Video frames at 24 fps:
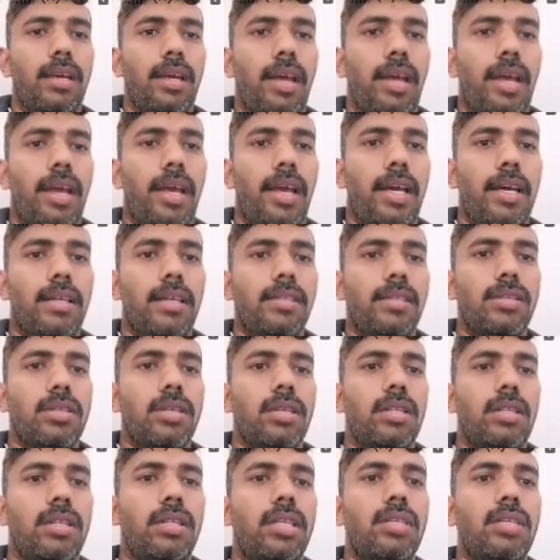And
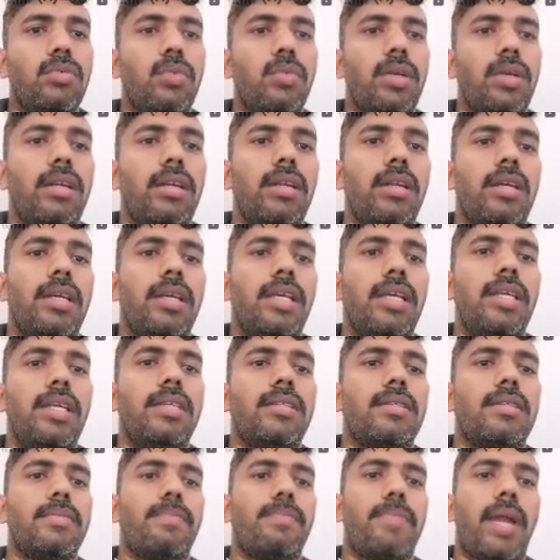this one
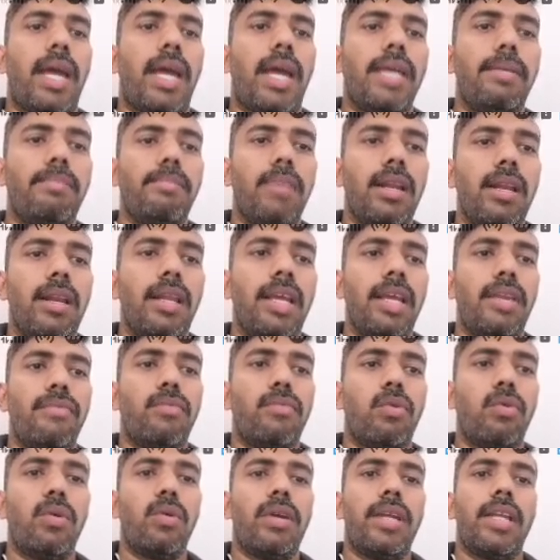is primarily
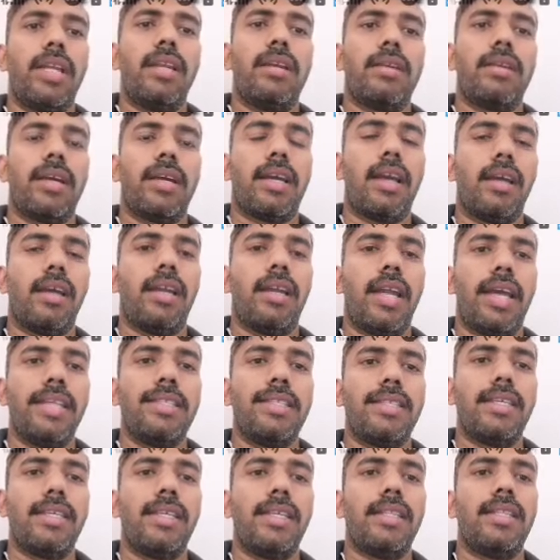involved in
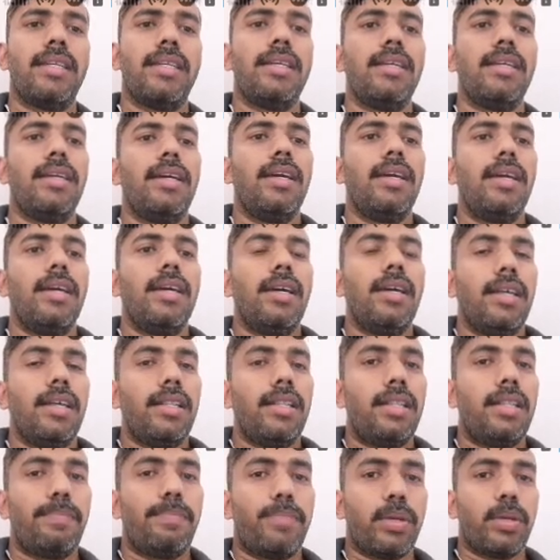recognizing
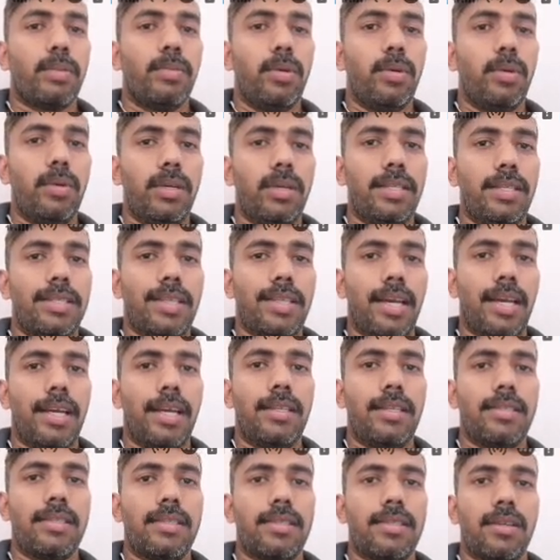the promoter
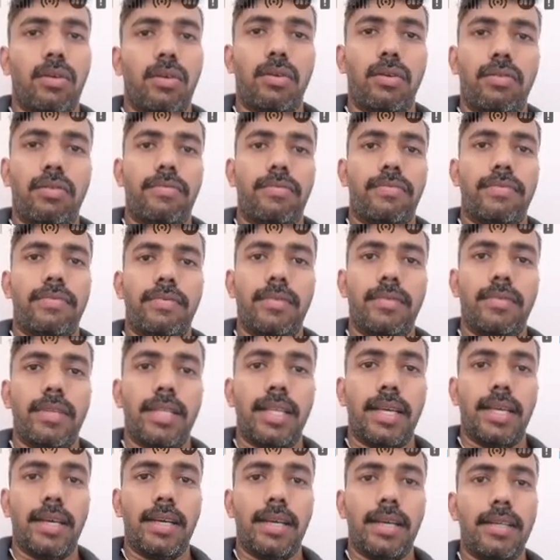sites of
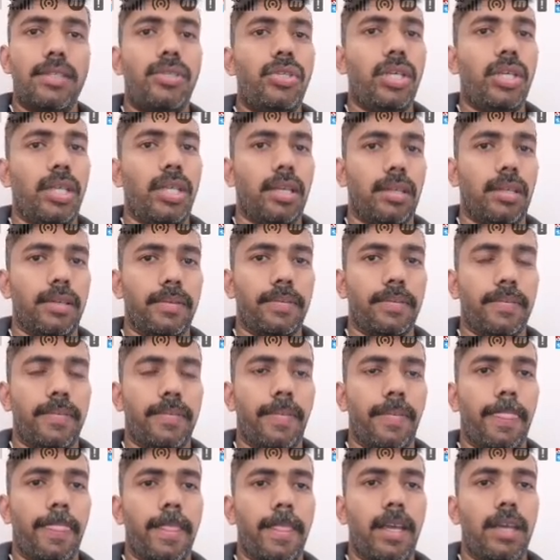a gene.
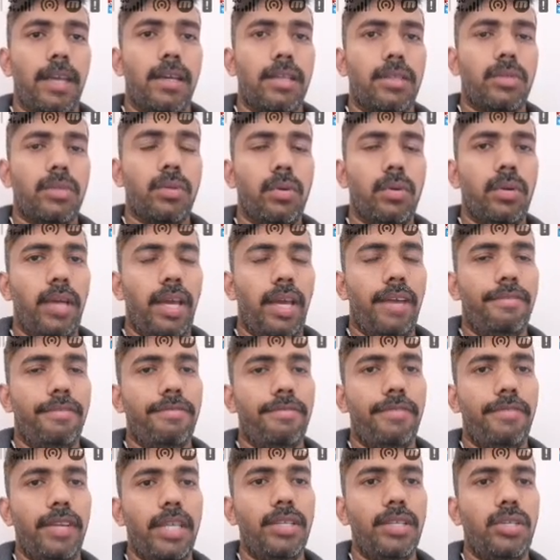So
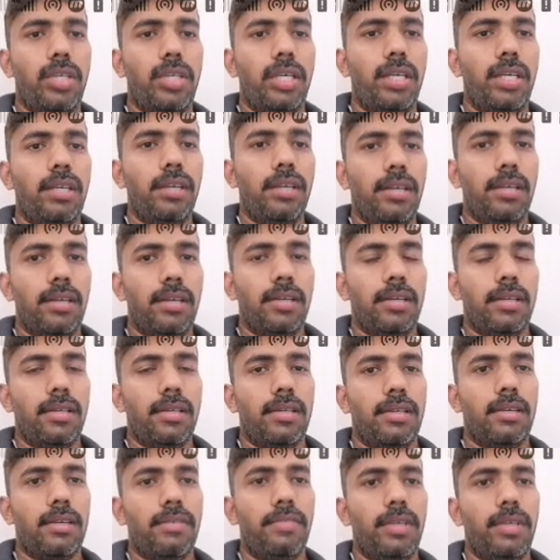every gene
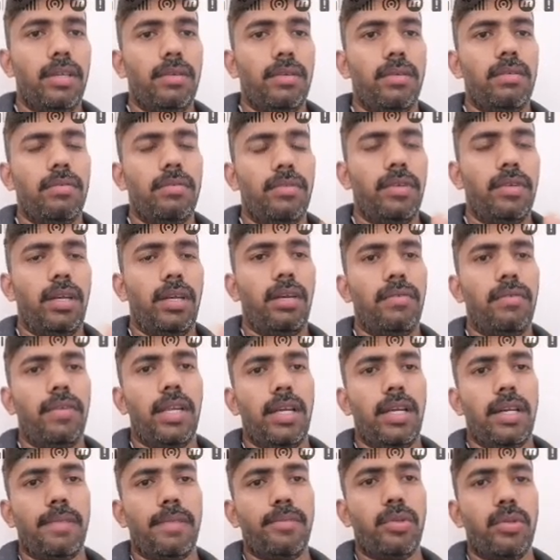we'll
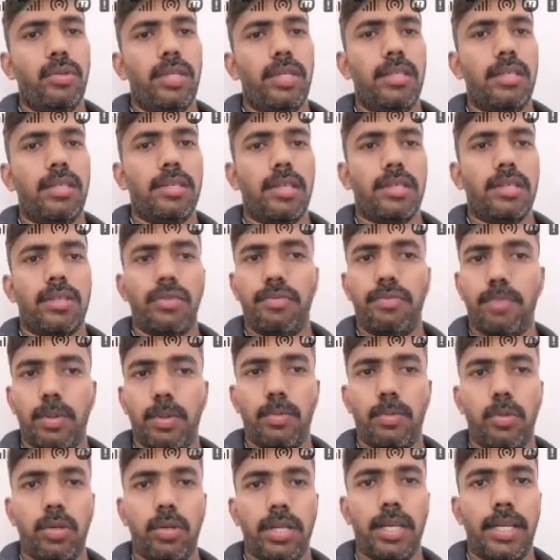come to the discussion of
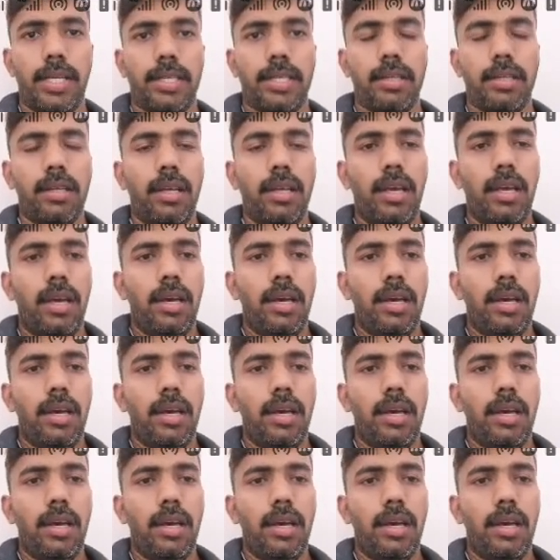promoter later.